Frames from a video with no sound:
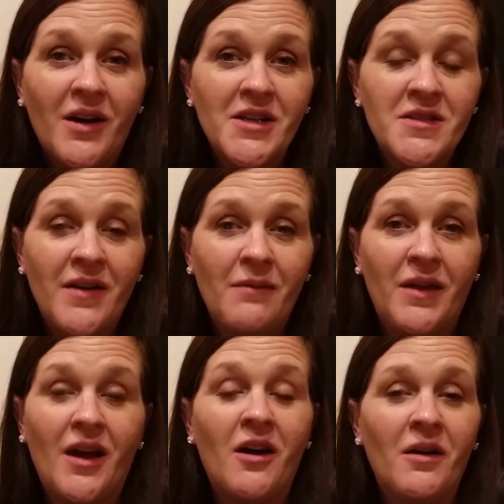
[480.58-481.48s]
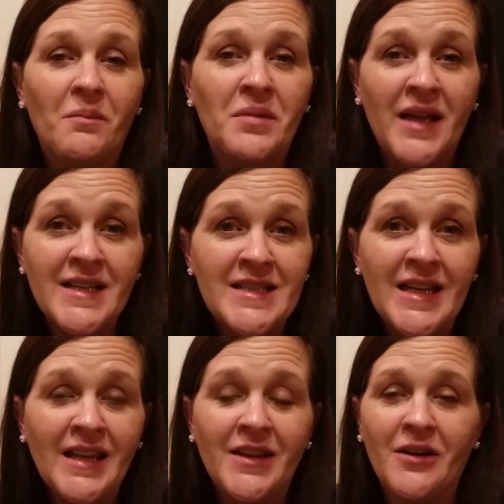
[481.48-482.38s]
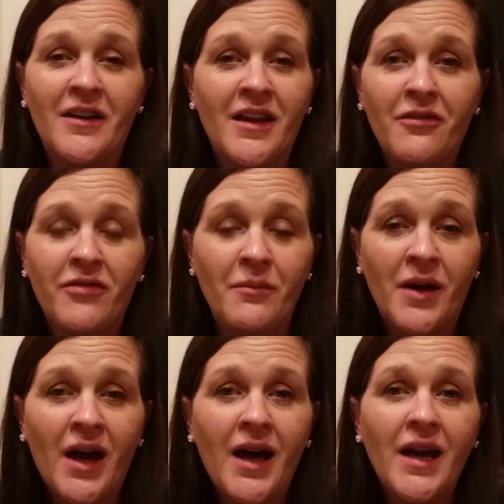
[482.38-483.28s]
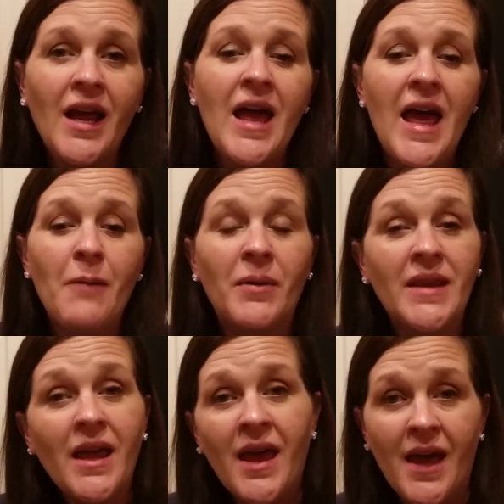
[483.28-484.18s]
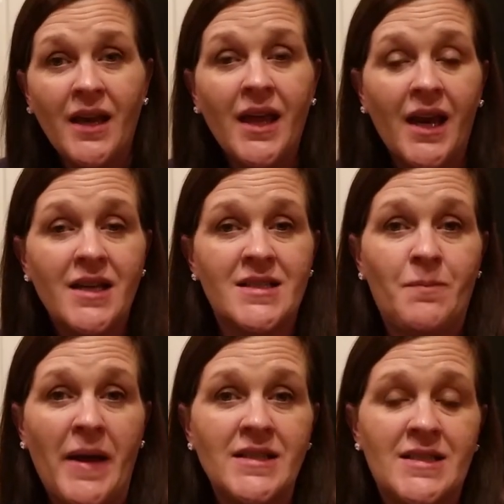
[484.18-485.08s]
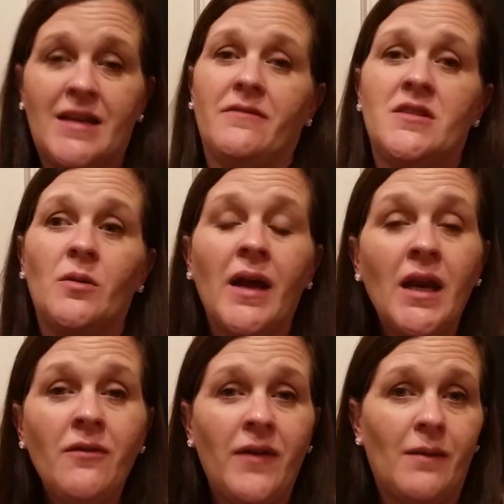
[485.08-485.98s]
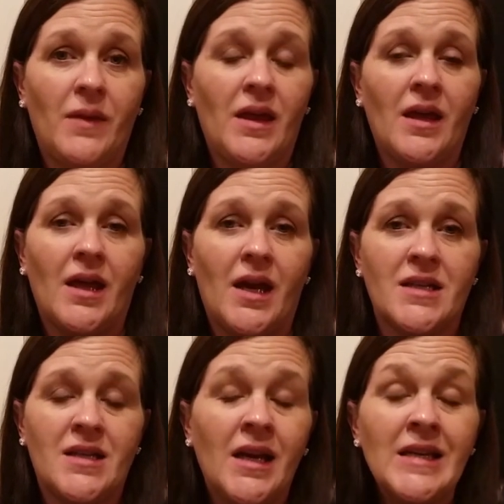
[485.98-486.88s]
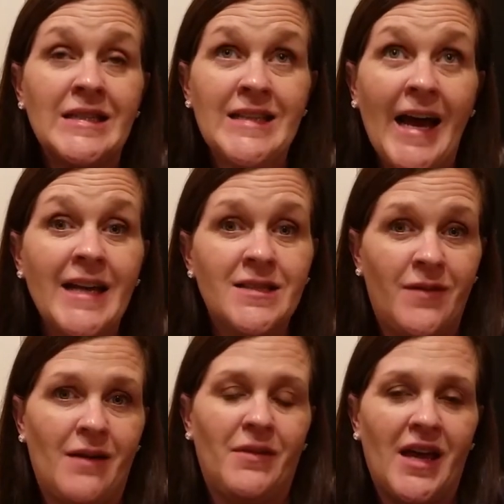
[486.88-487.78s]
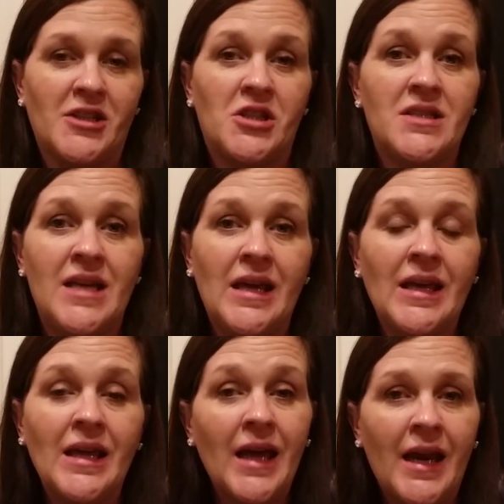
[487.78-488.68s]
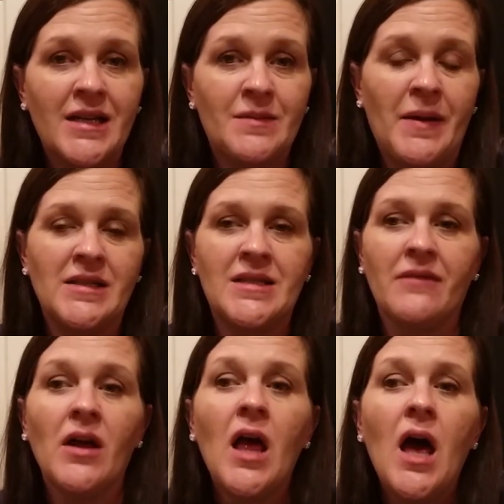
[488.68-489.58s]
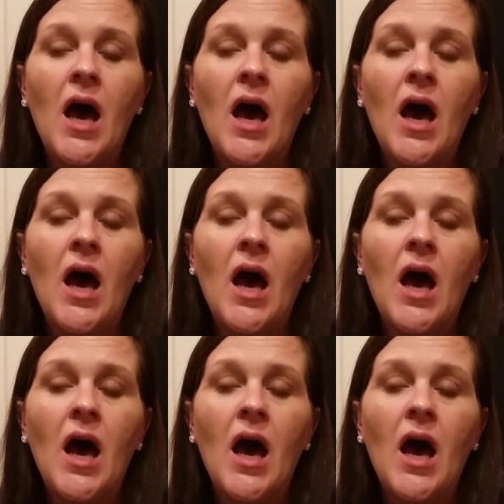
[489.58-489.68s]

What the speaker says: a large family, are a blessing. They're a gift from God, but they can get expensive. So any family can get, any size family, I should say, can get expensive.